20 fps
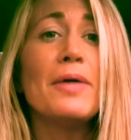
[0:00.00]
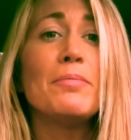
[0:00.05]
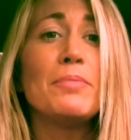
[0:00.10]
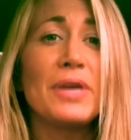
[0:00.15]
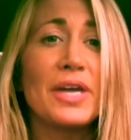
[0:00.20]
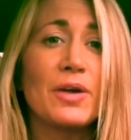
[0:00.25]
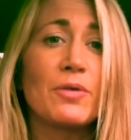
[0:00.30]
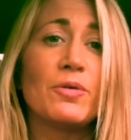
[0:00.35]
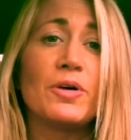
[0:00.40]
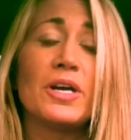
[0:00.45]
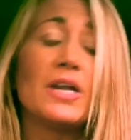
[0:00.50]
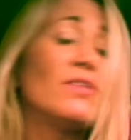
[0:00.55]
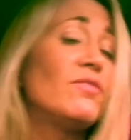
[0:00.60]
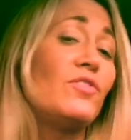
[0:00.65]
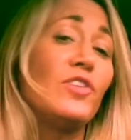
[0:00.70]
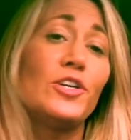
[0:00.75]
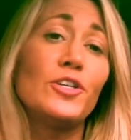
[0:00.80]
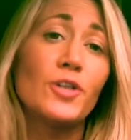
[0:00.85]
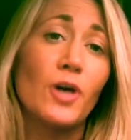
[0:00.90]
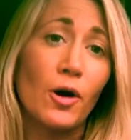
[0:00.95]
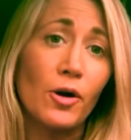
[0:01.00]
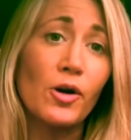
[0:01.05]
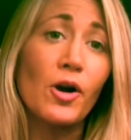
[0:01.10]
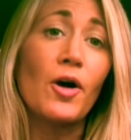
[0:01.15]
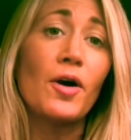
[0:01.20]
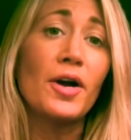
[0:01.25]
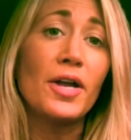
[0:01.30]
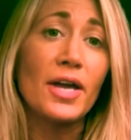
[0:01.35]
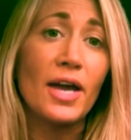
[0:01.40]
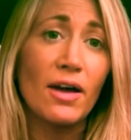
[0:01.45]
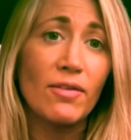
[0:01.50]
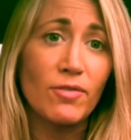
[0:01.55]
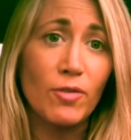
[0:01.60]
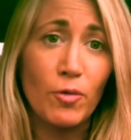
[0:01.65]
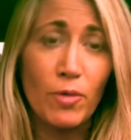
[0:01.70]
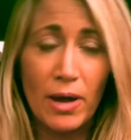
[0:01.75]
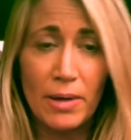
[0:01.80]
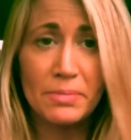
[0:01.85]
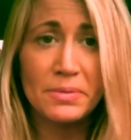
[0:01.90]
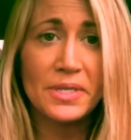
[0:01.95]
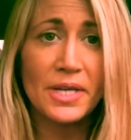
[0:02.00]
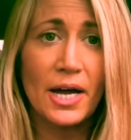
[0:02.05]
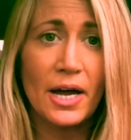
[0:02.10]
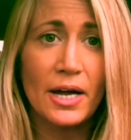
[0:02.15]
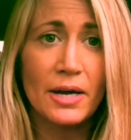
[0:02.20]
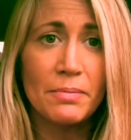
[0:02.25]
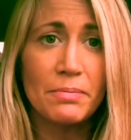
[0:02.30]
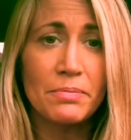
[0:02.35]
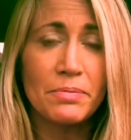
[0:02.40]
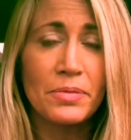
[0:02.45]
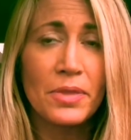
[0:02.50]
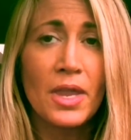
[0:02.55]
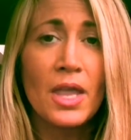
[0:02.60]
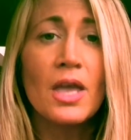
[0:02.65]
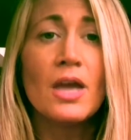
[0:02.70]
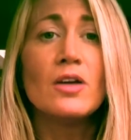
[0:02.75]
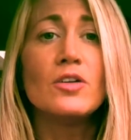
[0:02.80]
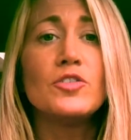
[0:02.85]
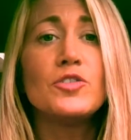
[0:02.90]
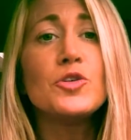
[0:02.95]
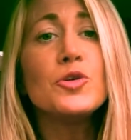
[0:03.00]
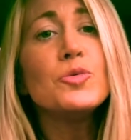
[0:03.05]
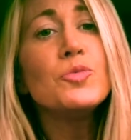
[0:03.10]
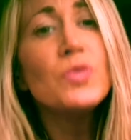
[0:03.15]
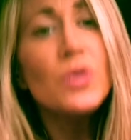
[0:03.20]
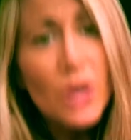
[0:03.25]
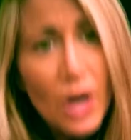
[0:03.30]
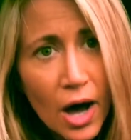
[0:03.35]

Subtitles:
big one. If you don't already have a website, do